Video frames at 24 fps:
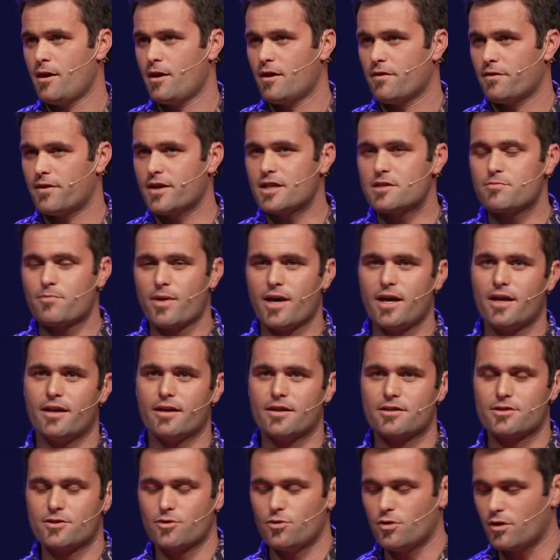These
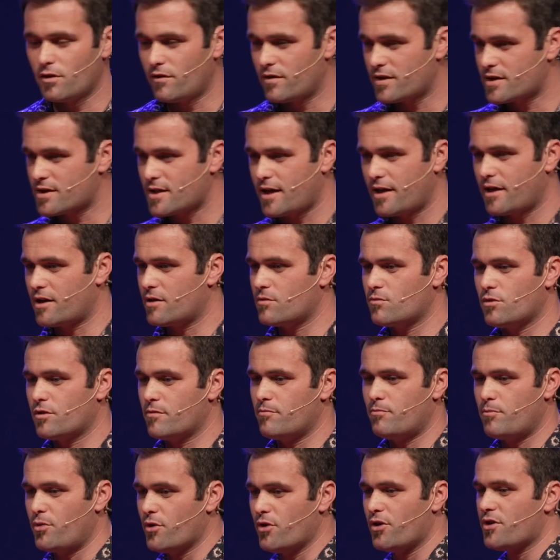paddocks all of a sudden
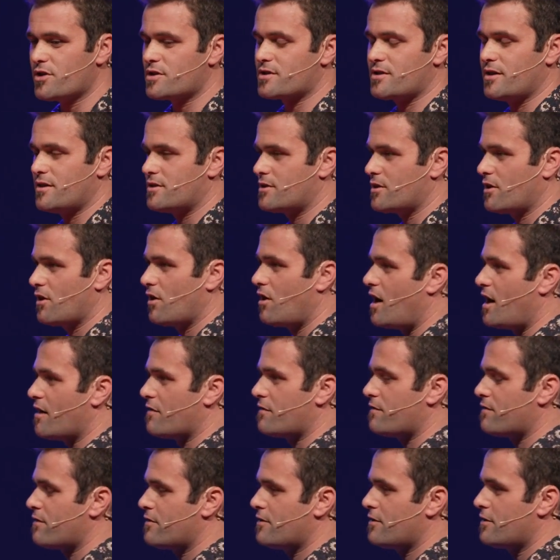would burst into
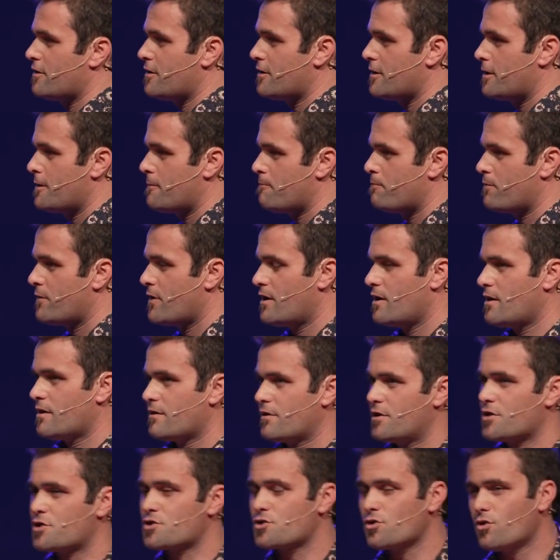life.
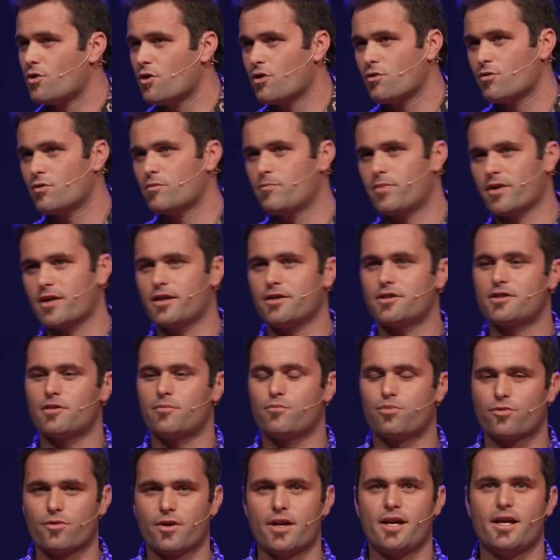The soil would begin to
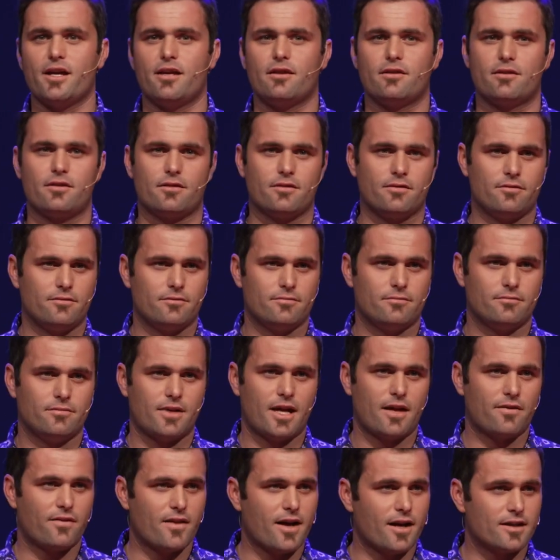breathe,
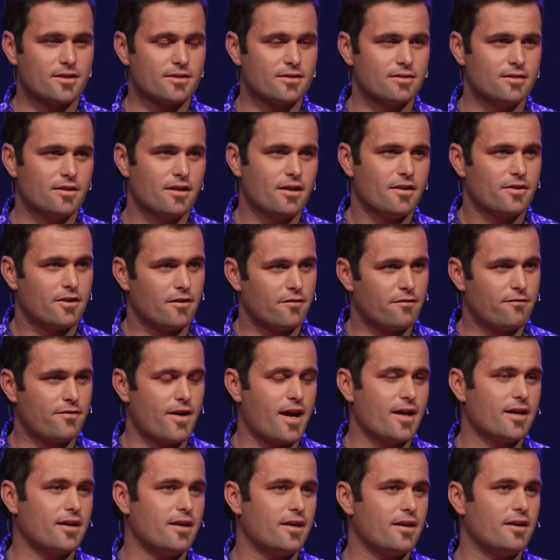and thus the
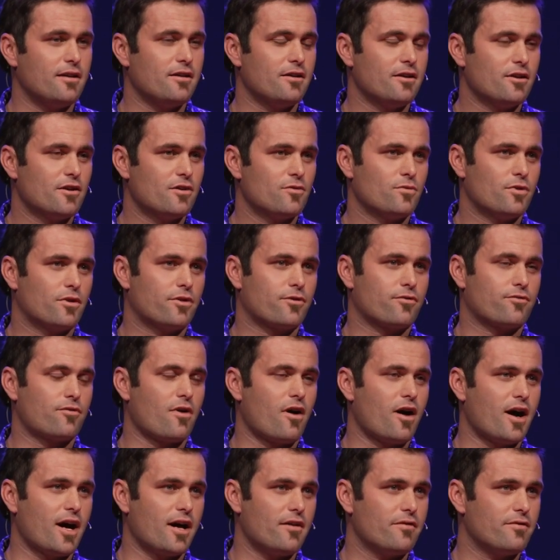fungi would
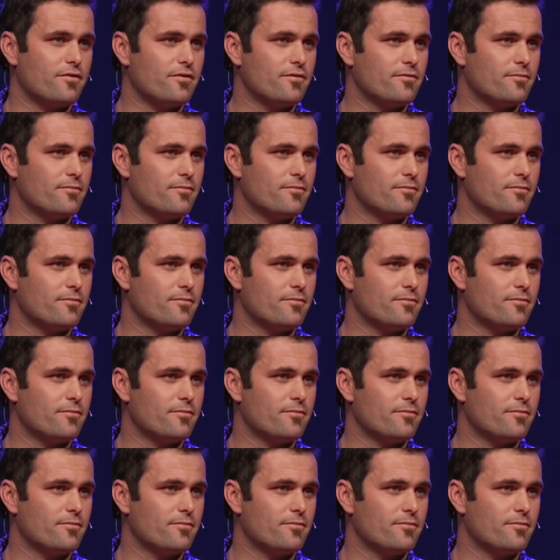thrive,